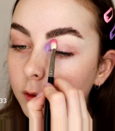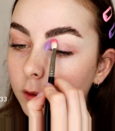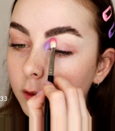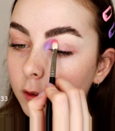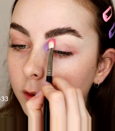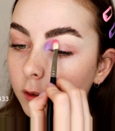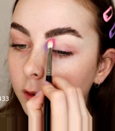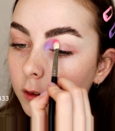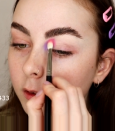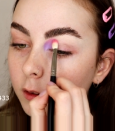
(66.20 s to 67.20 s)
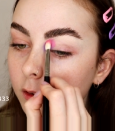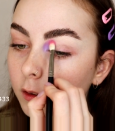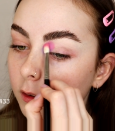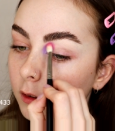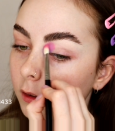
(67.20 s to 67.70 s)
I then took the shade
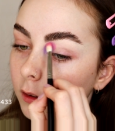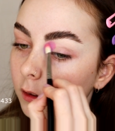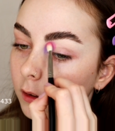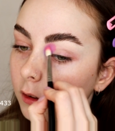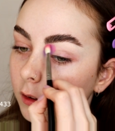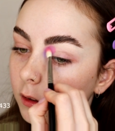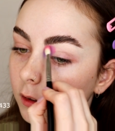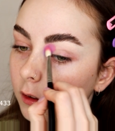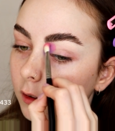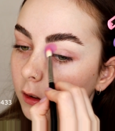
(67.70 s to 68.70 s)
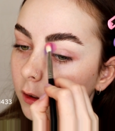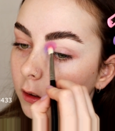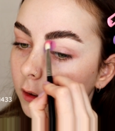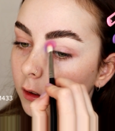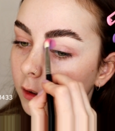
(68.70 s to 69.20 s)
Raver and mixed it with blank
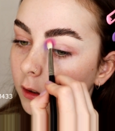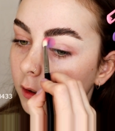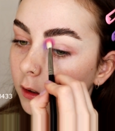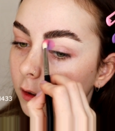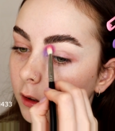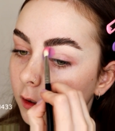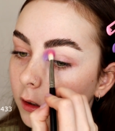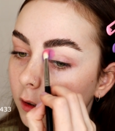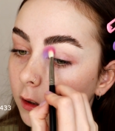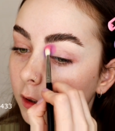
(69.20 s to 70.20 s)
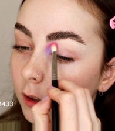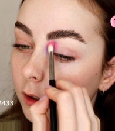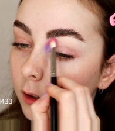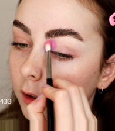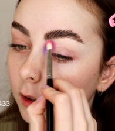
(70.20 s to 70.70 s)
canvas so it was more of a pastel
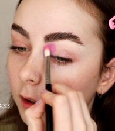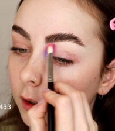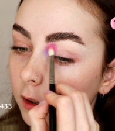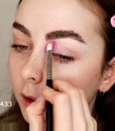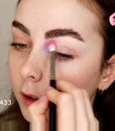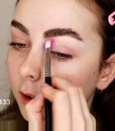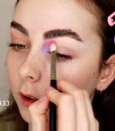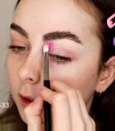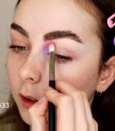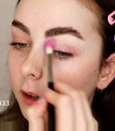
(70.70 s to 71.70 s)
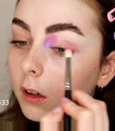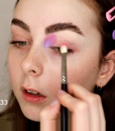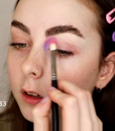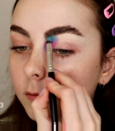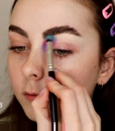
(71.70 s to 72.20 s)
pink, and I popped that just
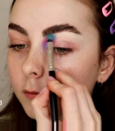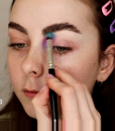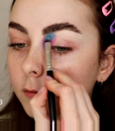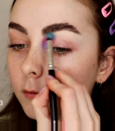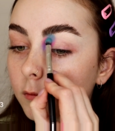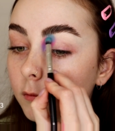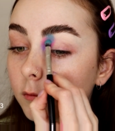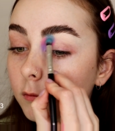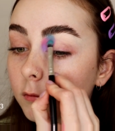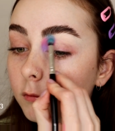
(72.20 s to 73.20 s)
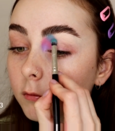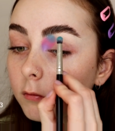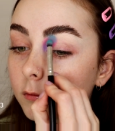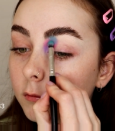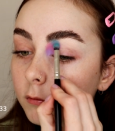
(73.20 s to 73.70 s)
above. I did the exact same
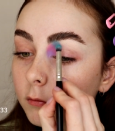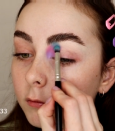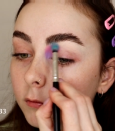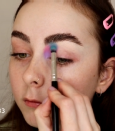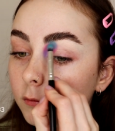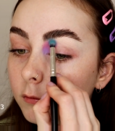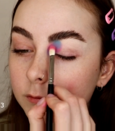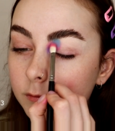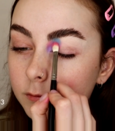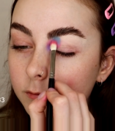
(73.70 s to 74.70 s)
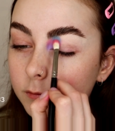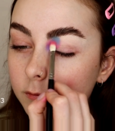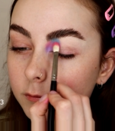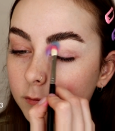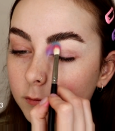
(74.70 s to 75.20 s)
steps using nitro mixed with
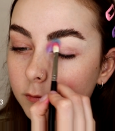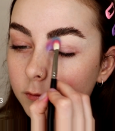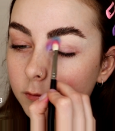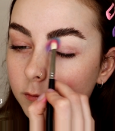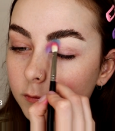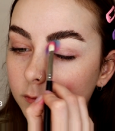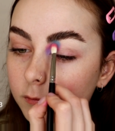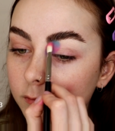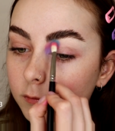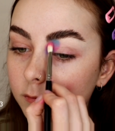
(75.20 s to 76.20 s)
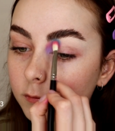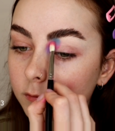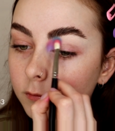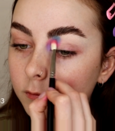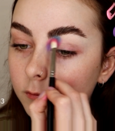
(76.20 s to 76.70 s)
blank canvas just above the
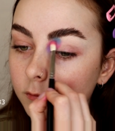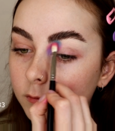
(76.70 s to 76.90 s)
pink shade